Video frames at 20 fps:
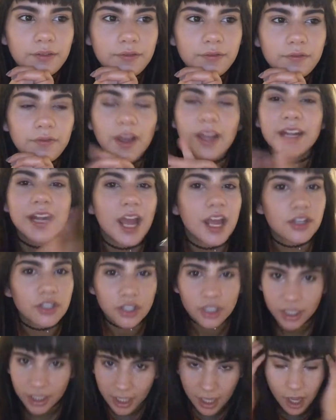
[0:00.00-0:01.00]

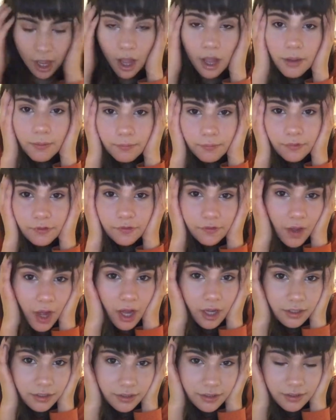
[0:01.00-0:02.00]
Financially, I'm
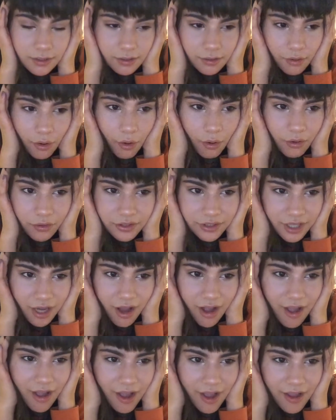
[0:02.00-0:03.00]
fucked all the
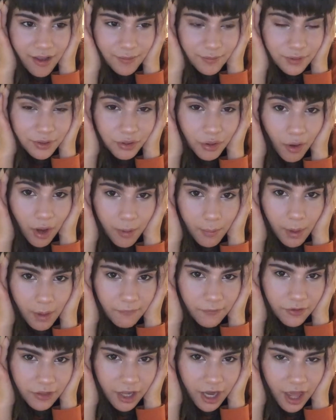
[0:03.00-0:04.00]
time. Sorry,
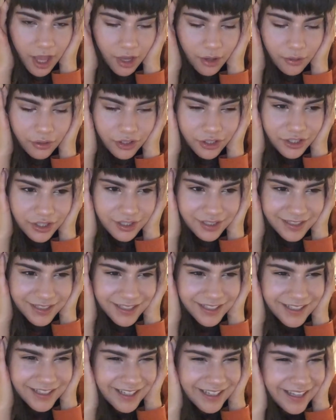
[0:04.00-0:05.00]
mom, for the language.
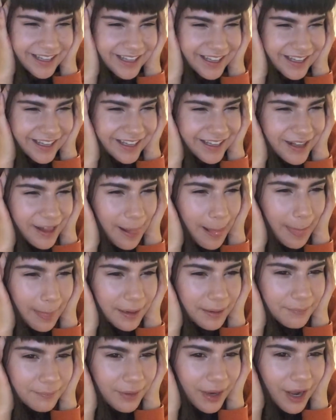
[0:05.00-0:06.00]

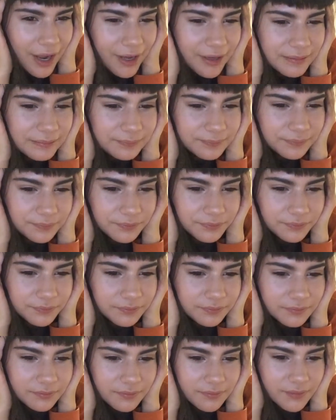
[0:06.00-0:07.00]
But
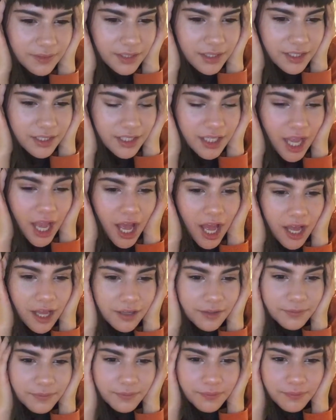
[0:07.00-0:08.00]

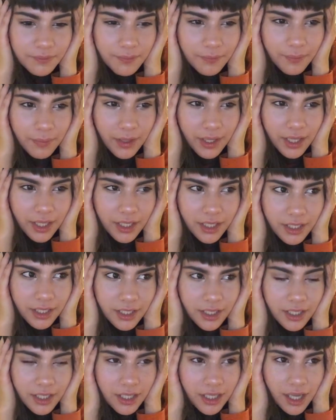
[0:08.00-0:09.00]
yeah, but
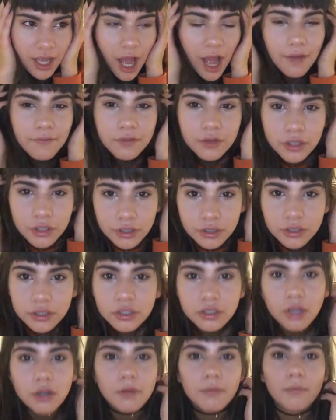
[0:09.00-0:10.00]
I've learned
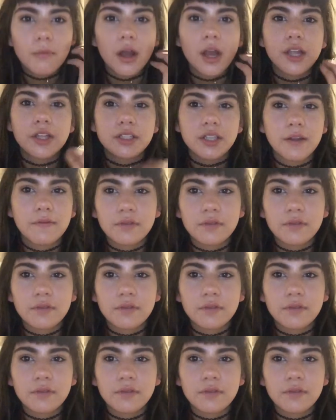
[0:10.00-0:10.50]
so much.